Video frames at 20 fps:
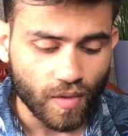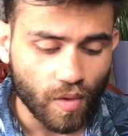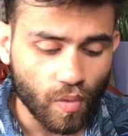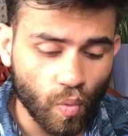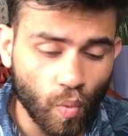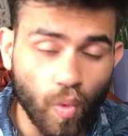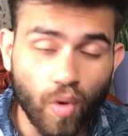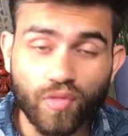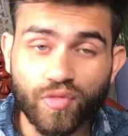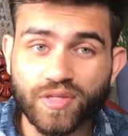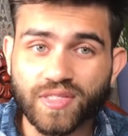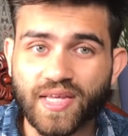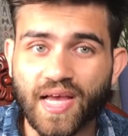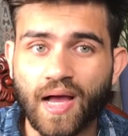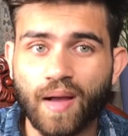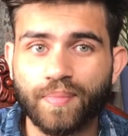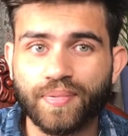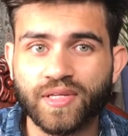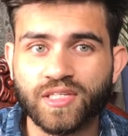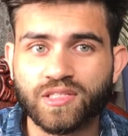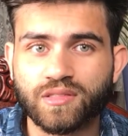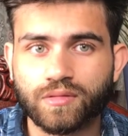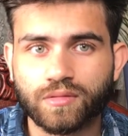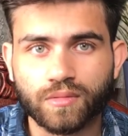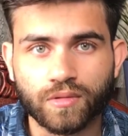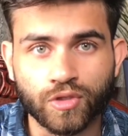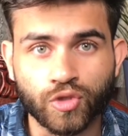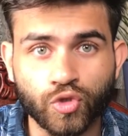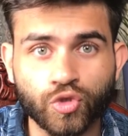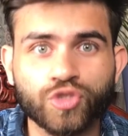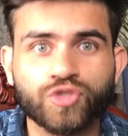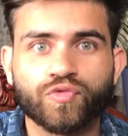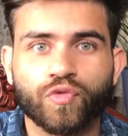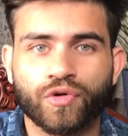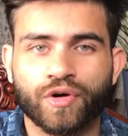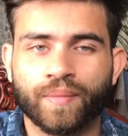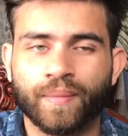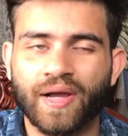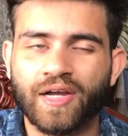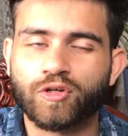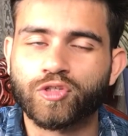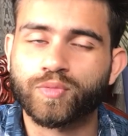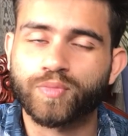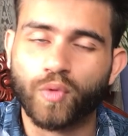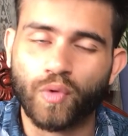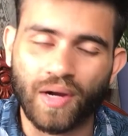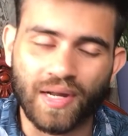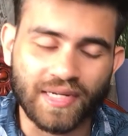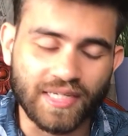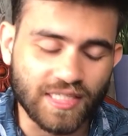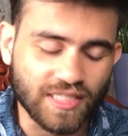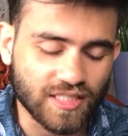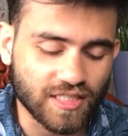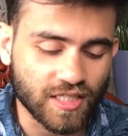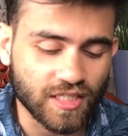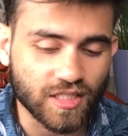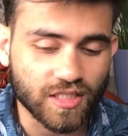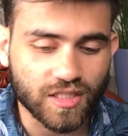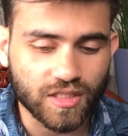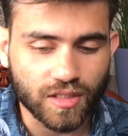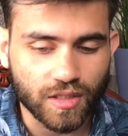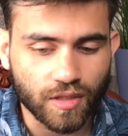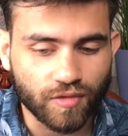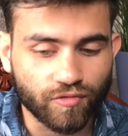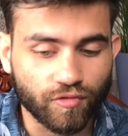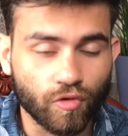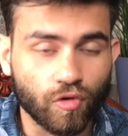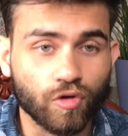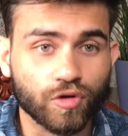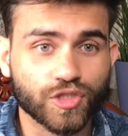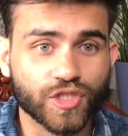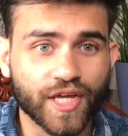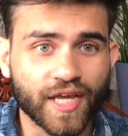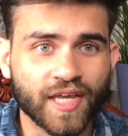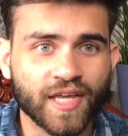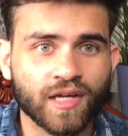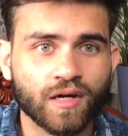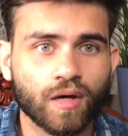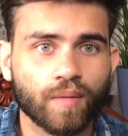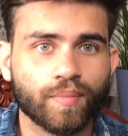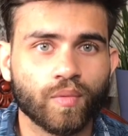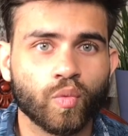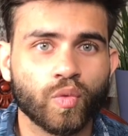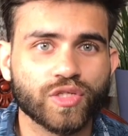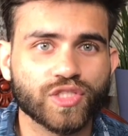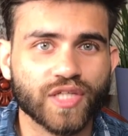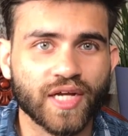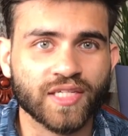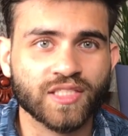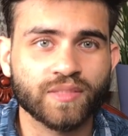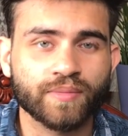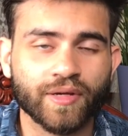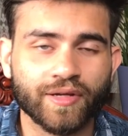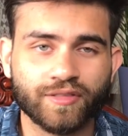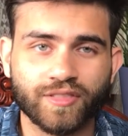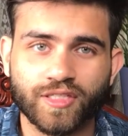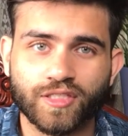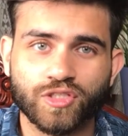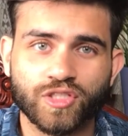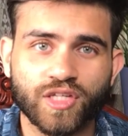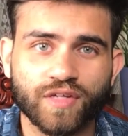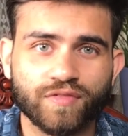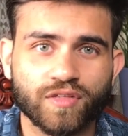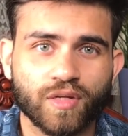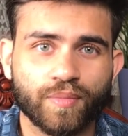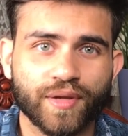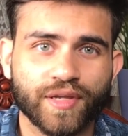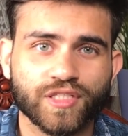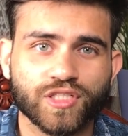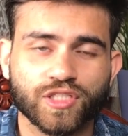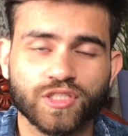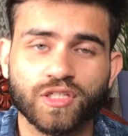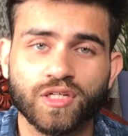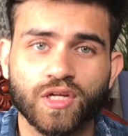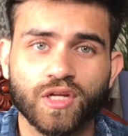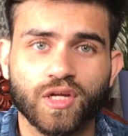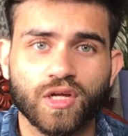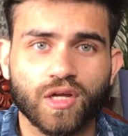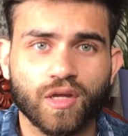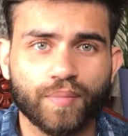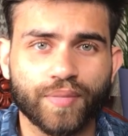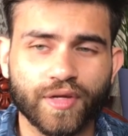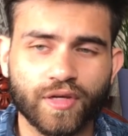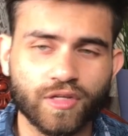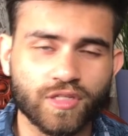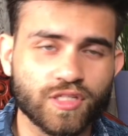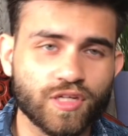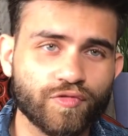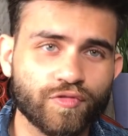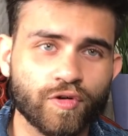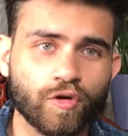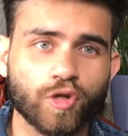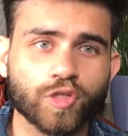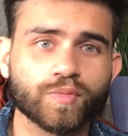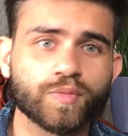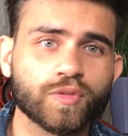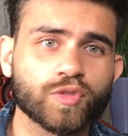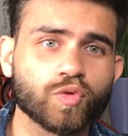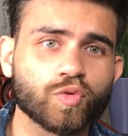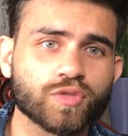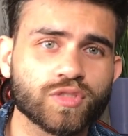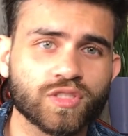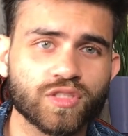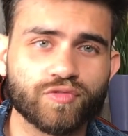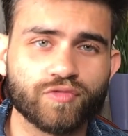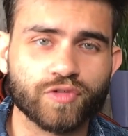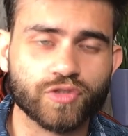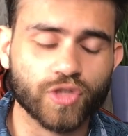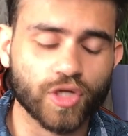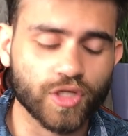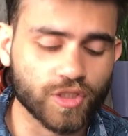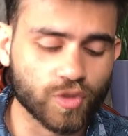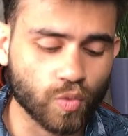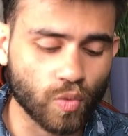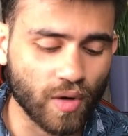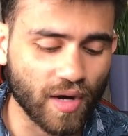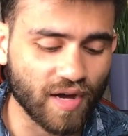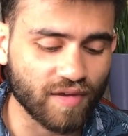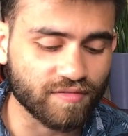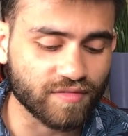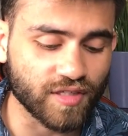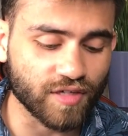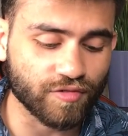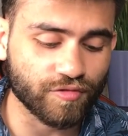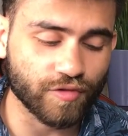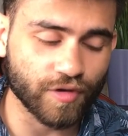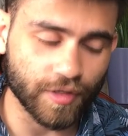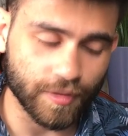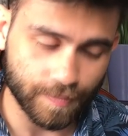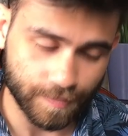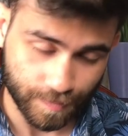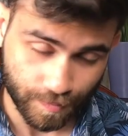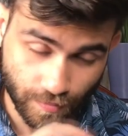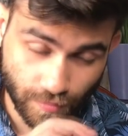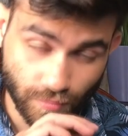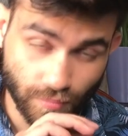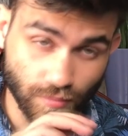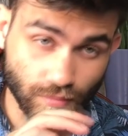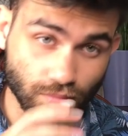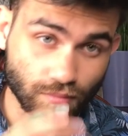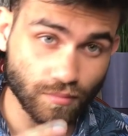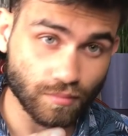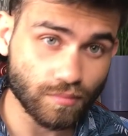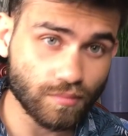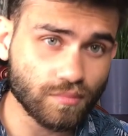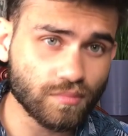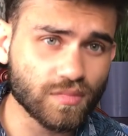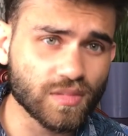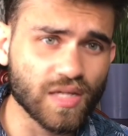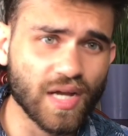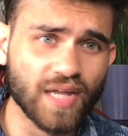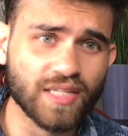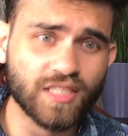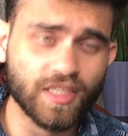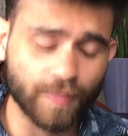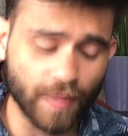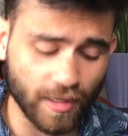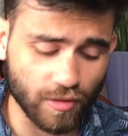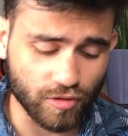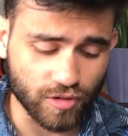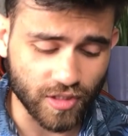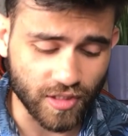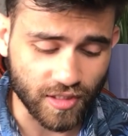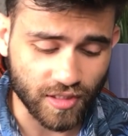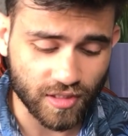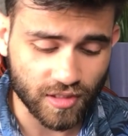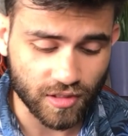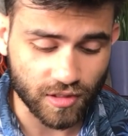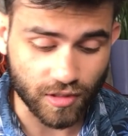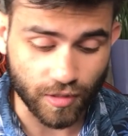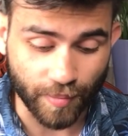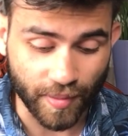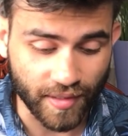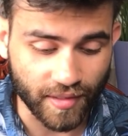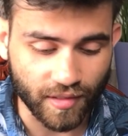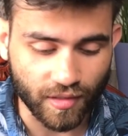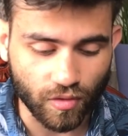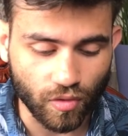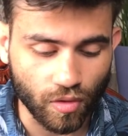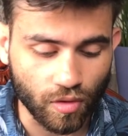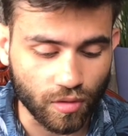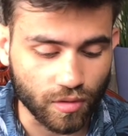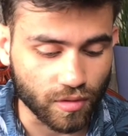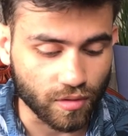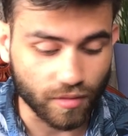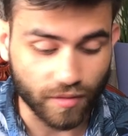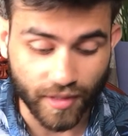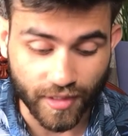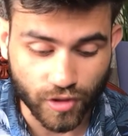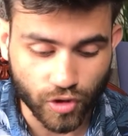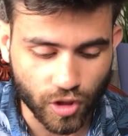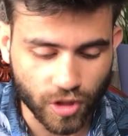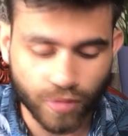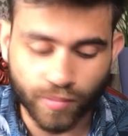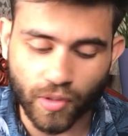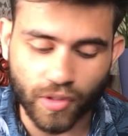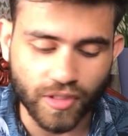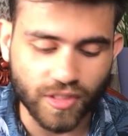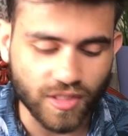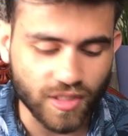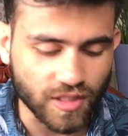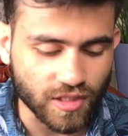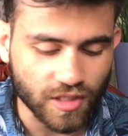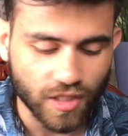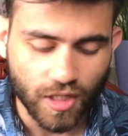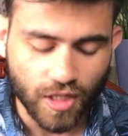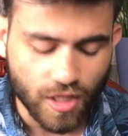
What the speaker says: What this app is used for in my hospital, at least, is for checking up which antibiotics you give to the patient, because different hospitals and different trusts will have different antibiotics depending on their trust policies.